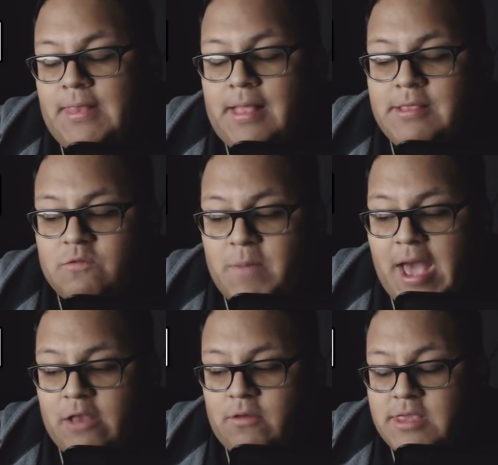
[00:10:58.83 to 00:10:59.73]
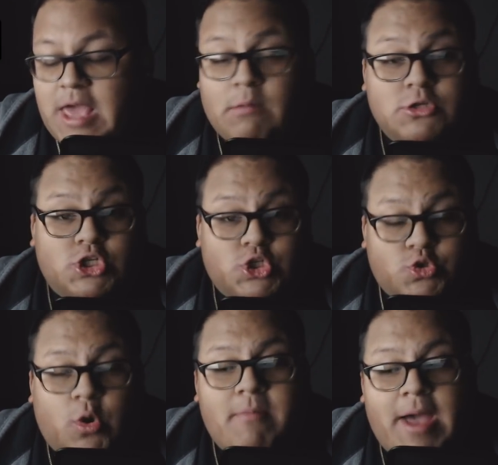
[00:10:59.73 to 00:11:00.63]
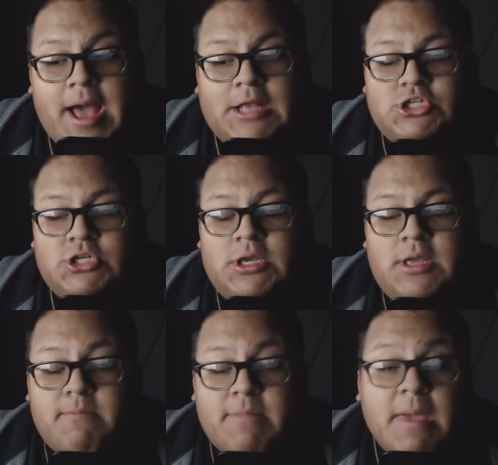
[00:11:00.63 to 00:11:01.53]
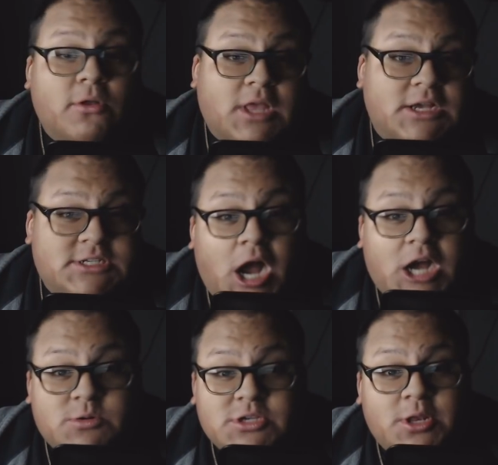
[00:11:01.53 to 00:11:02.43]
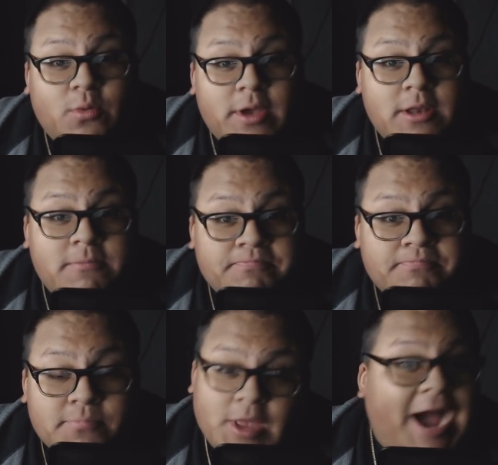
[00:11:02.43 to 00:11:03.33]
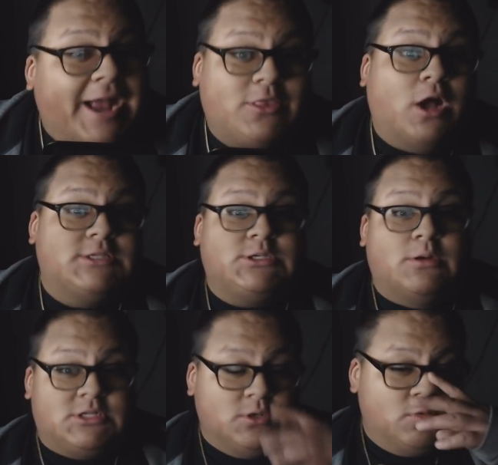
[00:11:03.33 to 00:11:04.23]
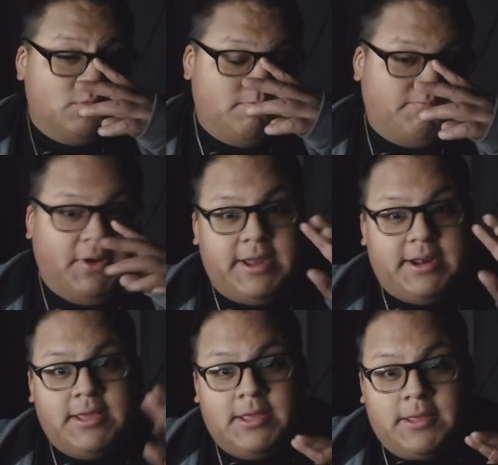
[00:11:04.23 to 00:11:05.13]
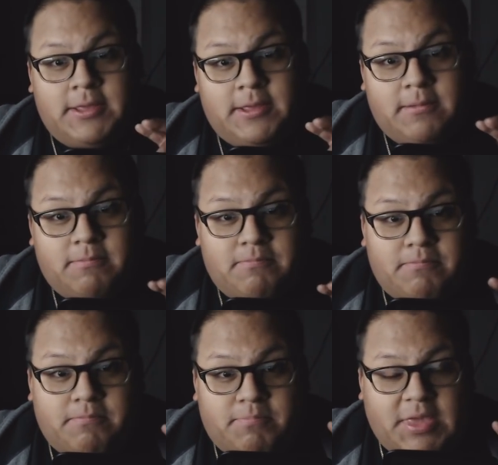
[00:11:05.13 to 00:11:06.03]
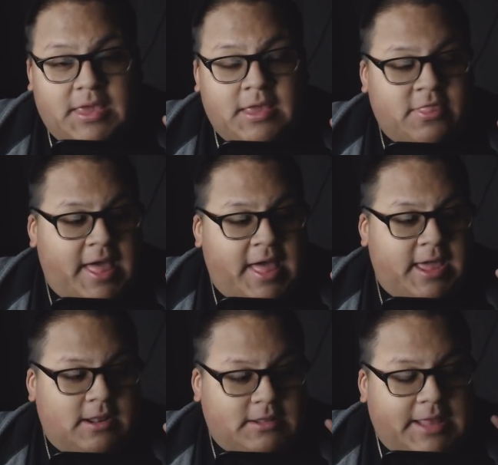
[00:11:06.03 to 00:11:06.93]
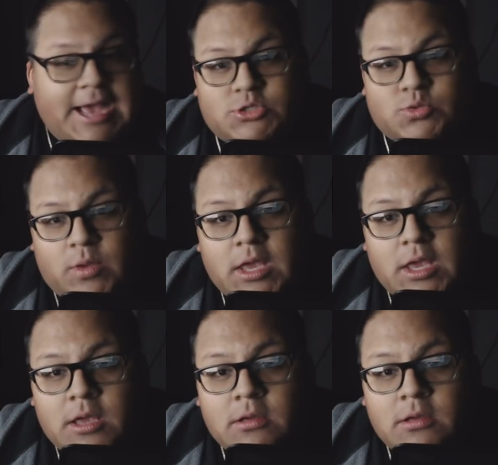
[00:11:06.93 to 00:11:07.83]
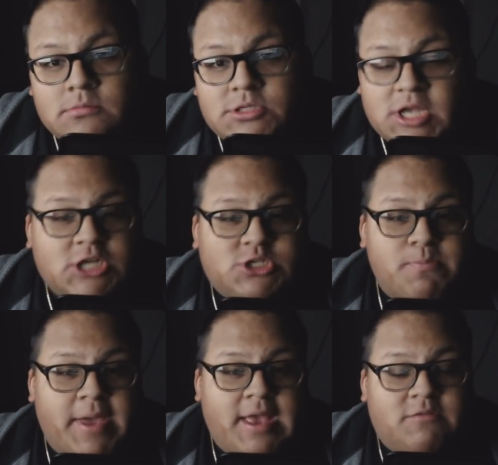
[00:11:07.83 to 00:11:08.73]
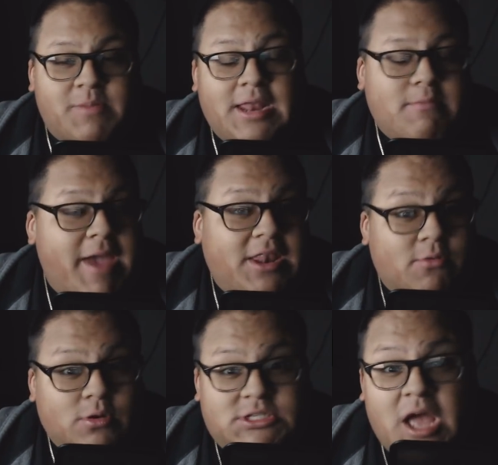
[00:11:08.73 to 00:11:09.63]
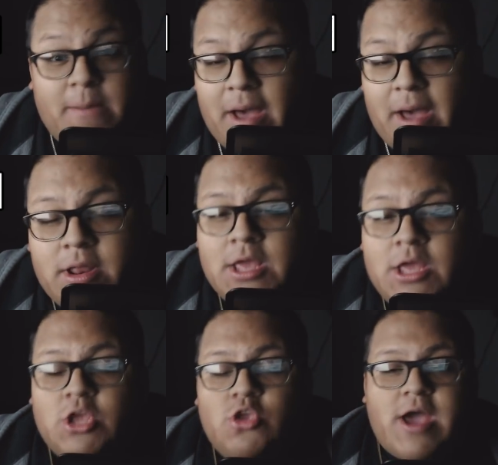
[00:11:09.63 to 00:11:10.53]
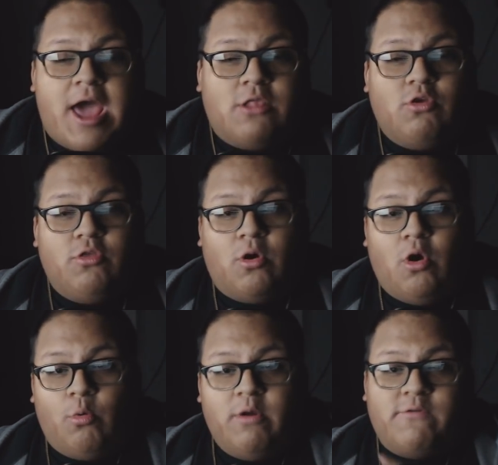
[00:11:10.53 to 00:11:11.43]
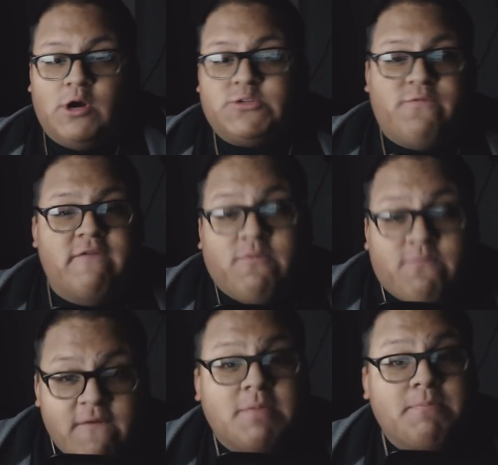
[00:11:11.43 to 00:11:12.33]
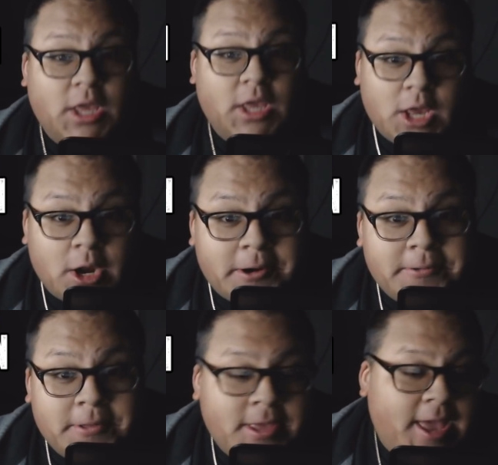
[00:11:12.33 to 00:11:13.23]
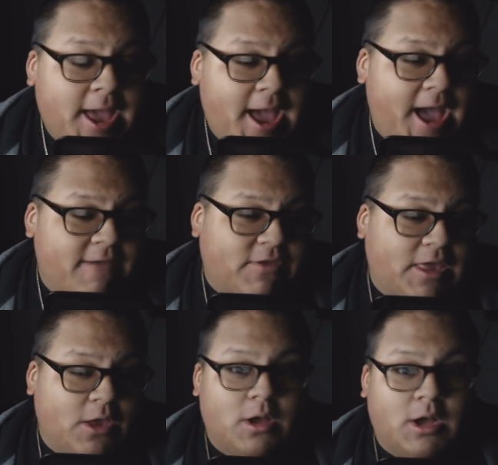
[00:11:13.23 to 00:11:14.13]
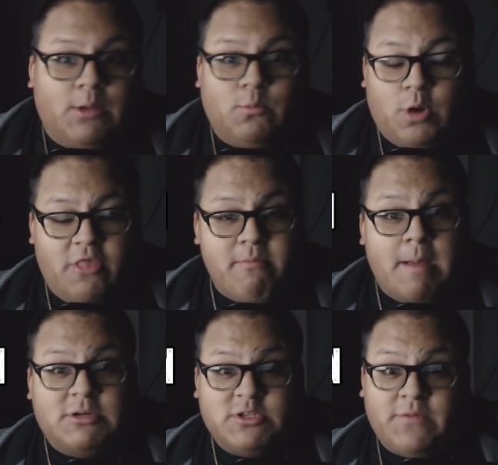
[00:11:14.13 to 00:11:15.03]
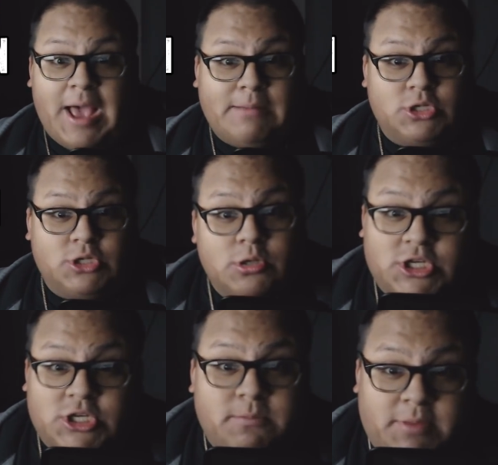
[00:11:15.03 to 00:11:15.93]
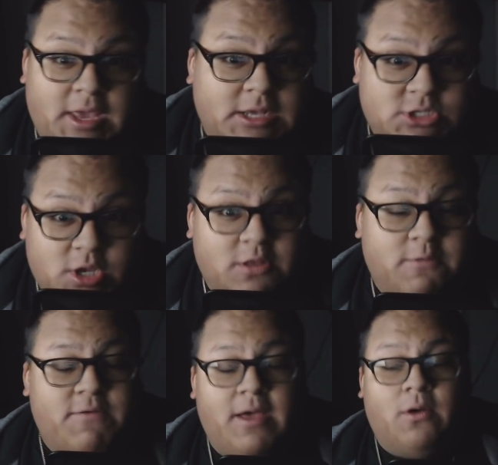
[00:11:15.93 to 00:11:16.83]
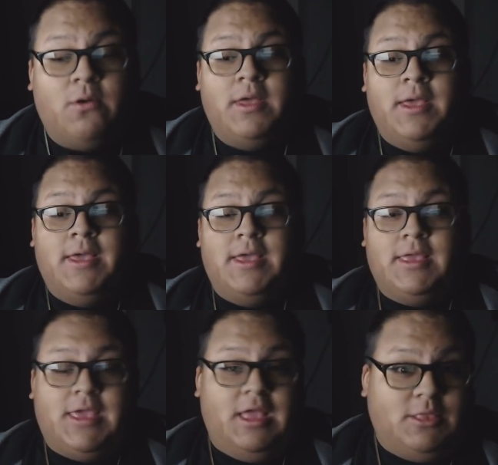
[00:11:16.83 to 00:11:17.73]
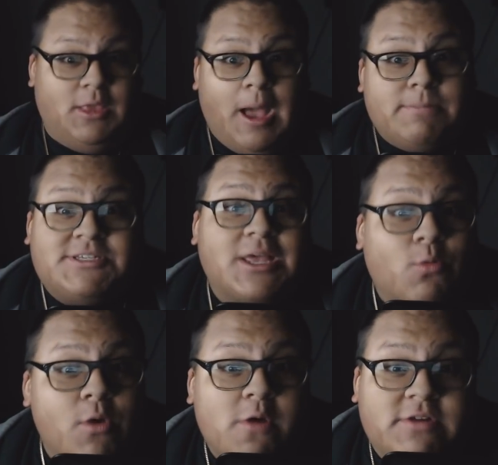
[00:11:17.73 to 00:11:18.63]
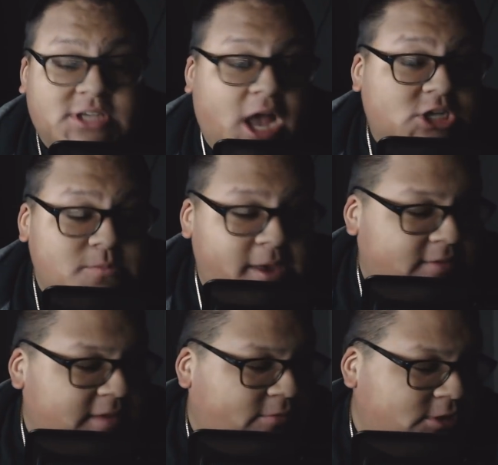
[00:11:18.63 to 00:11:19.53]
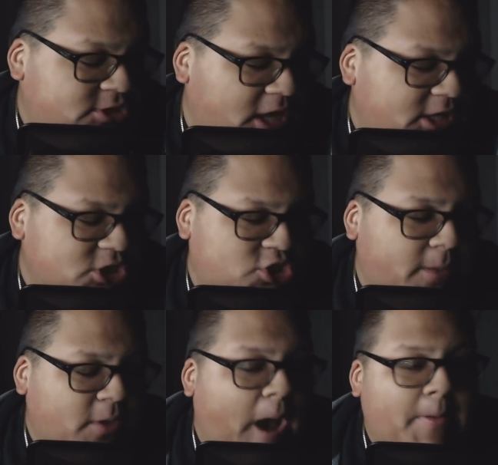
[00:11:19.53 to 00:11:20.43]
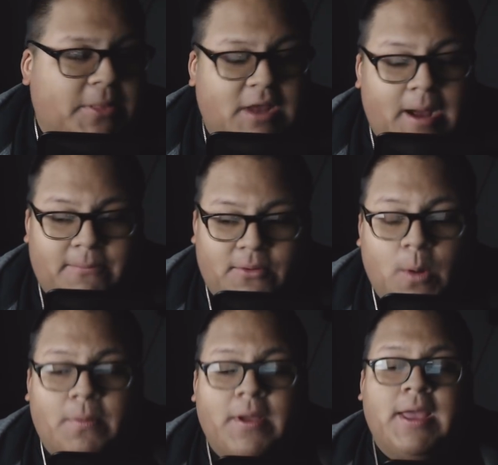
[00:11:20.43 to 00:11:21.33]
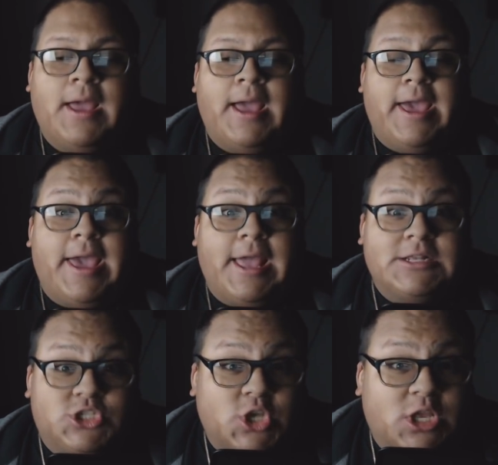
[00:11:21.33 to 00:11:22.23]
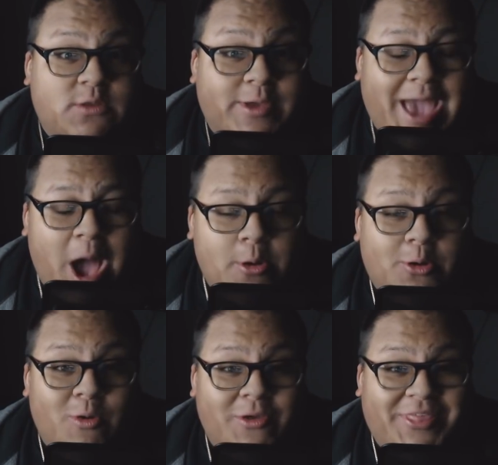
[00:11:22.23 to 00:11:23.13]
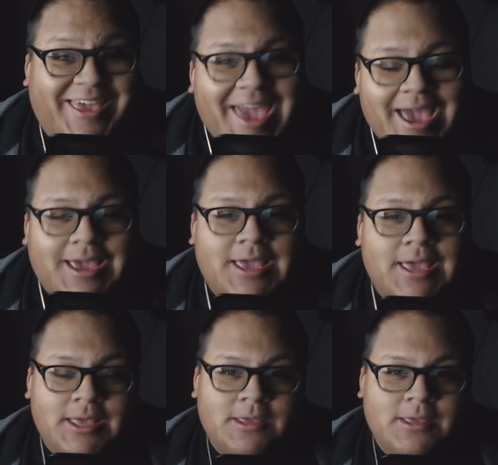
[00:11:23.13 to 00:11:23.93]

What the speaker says: This match, again, was a short match. People thought Sasha was going to win. I thought so, too. But being that last week, Sasha Banks made Mandy Rose tap out, you got to do the whole reverse 50-50 booking here. Having one of the members of Absolution, being Sonya Deville, get the upset win over Sasha Banks after Sasha jumped off the top rope and Sonya Deville countered with a kick,